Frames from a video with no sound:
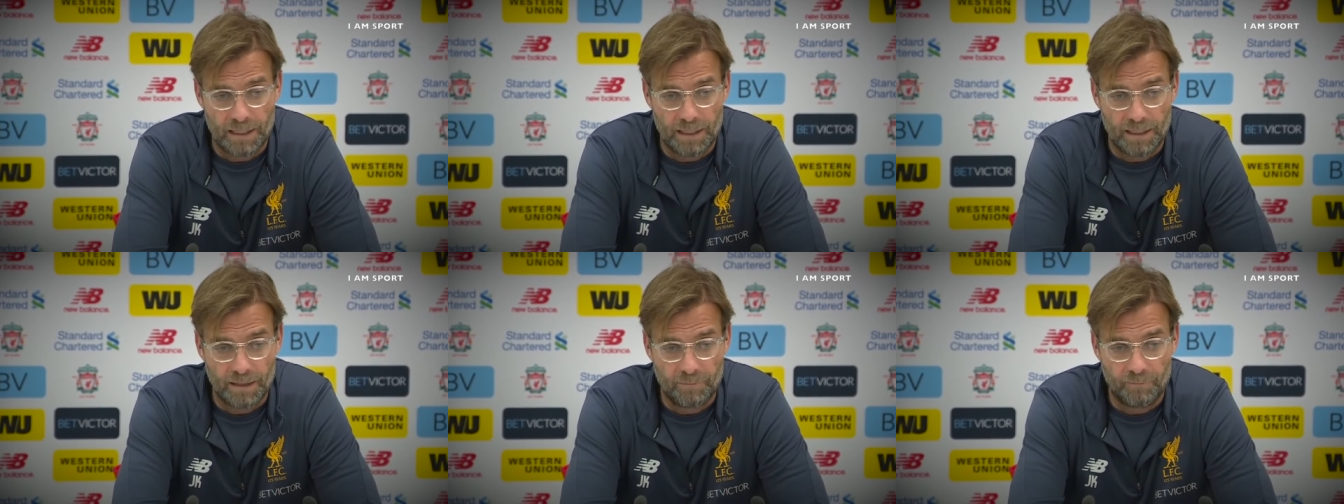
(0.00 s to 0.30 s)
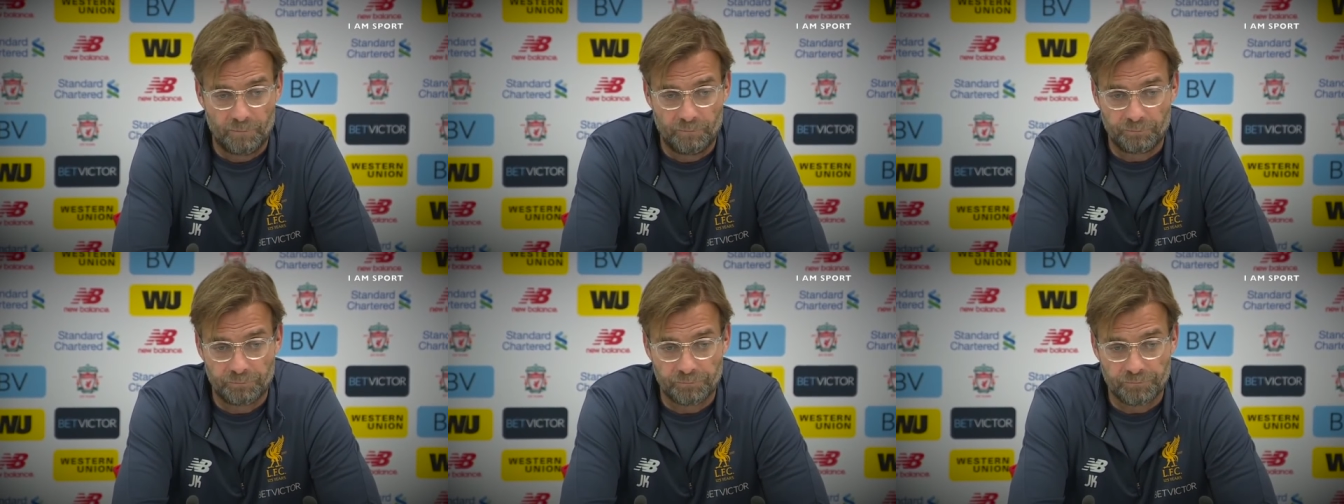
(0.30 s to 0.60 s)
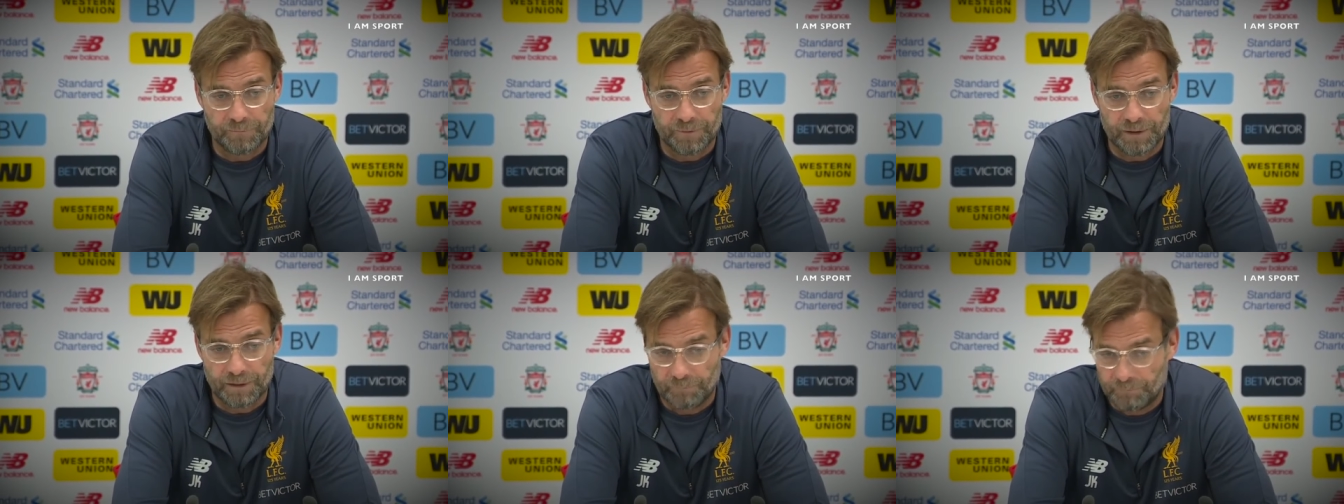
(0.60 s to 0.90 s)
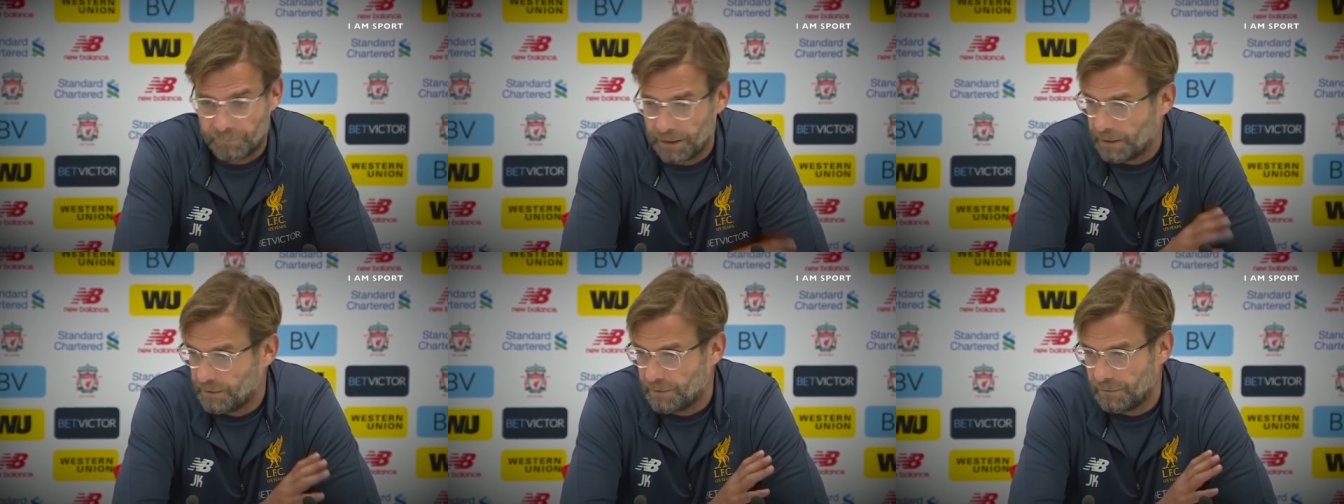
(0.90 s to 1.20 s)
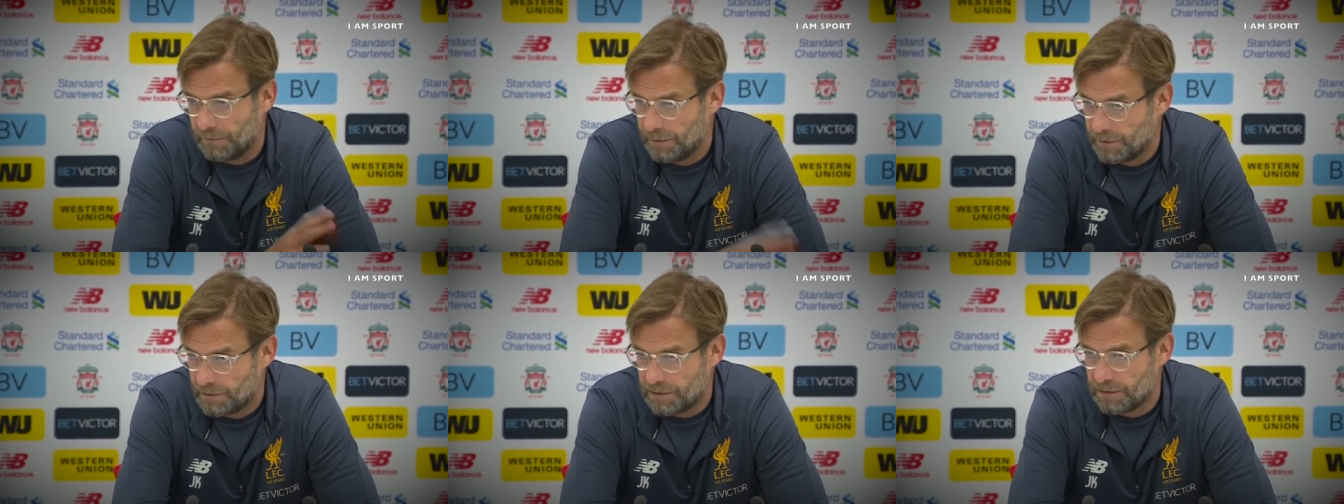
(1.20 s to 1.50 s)
Um,
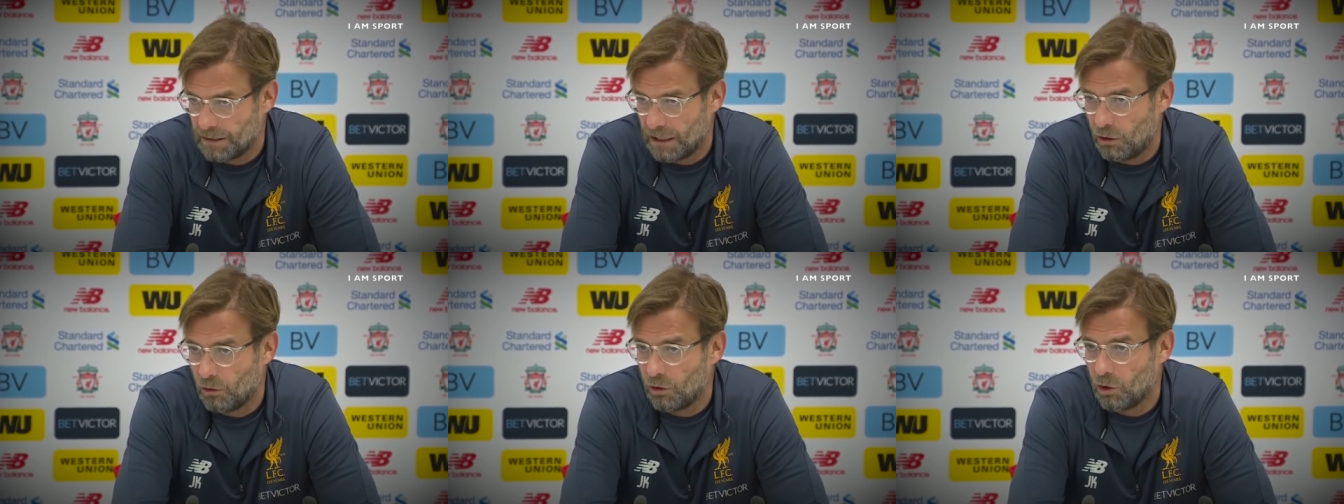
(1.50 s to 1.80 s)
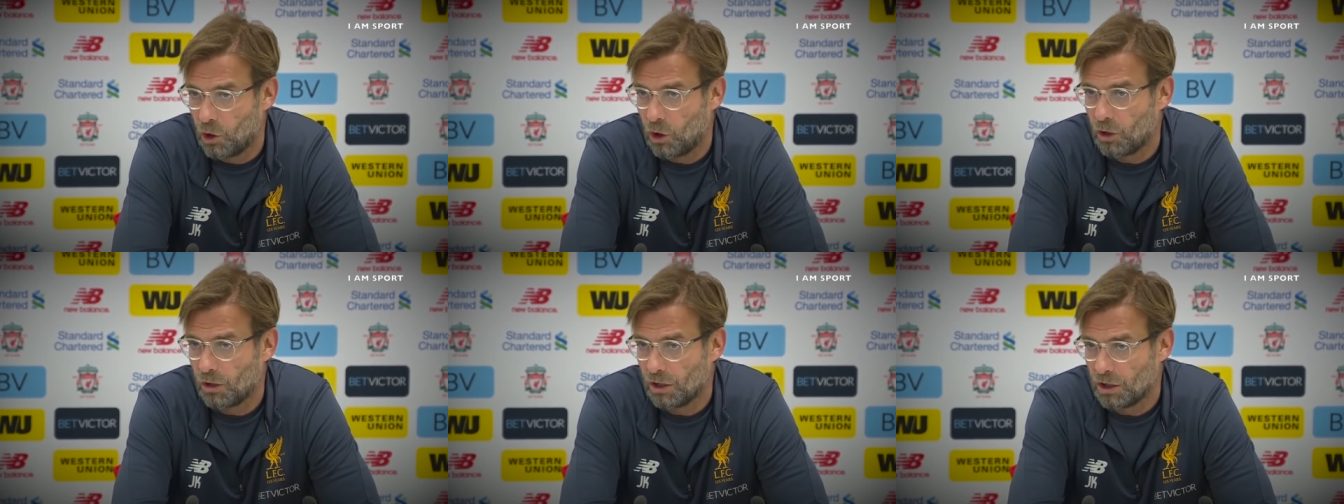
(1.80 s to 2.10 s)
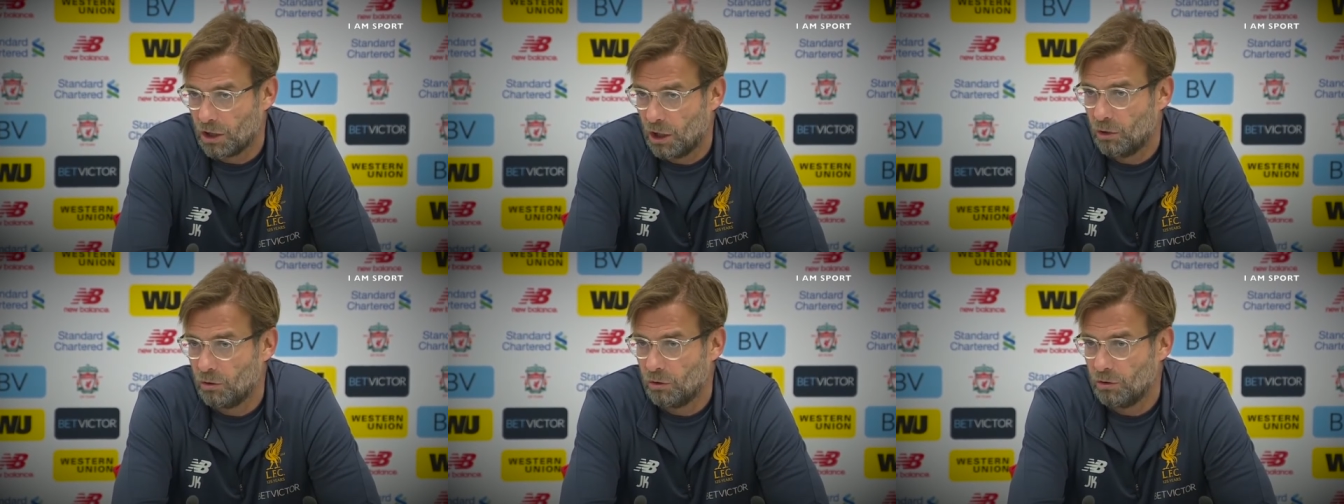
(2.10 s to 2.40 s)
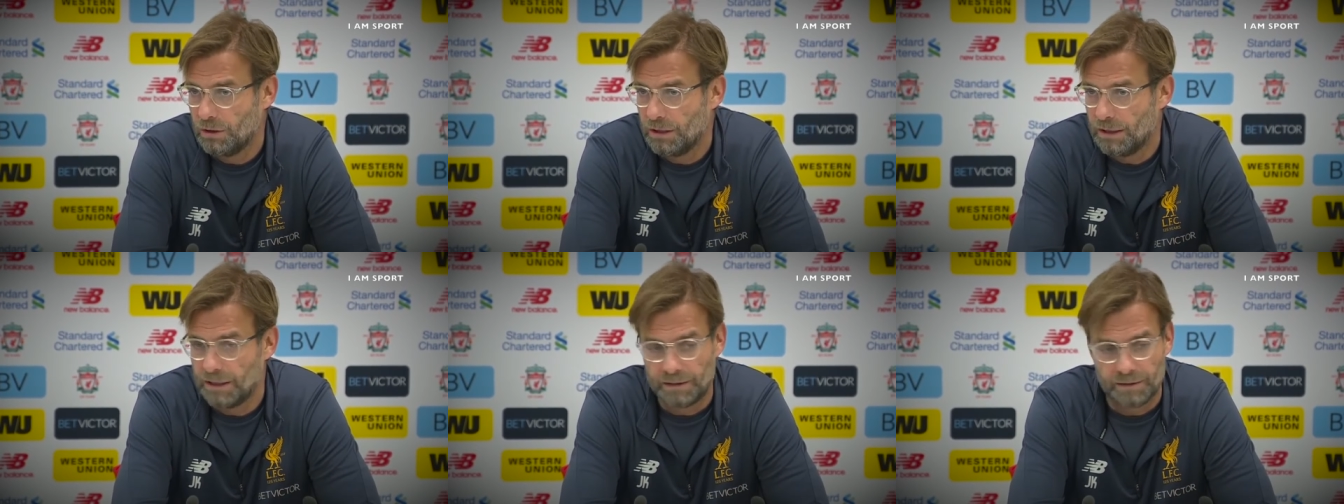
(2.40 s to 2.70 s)
but it's now long ago,